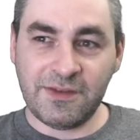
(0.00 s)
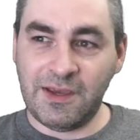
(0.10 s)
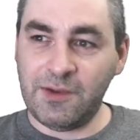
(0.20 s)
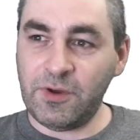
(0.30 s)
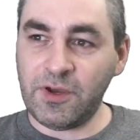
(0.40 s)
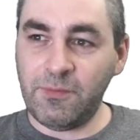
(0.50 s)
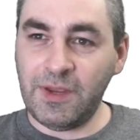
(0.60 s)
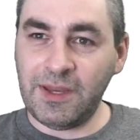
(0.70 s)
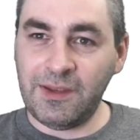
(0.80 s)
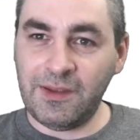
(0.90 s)
I welcome
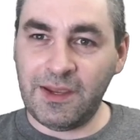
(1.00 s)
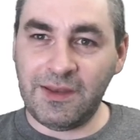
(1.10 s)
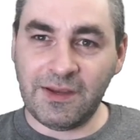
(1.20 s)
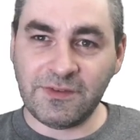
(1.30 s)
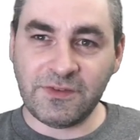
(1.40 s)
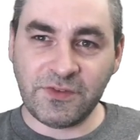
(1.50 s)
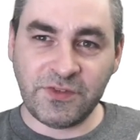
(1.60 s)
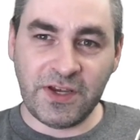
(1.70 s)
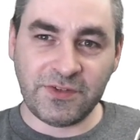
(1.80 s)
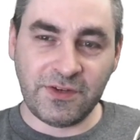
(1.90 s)
any ideas and
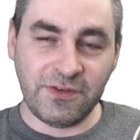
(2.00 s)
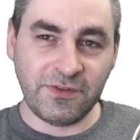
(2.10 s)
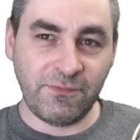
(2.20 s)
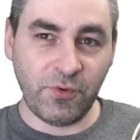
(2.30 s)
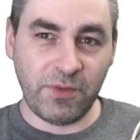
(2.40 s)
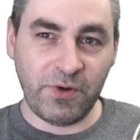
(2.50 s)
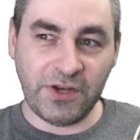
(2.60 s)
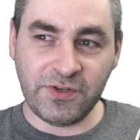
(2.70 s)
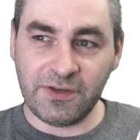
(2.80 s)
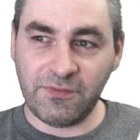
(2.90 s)
suggestions for the project.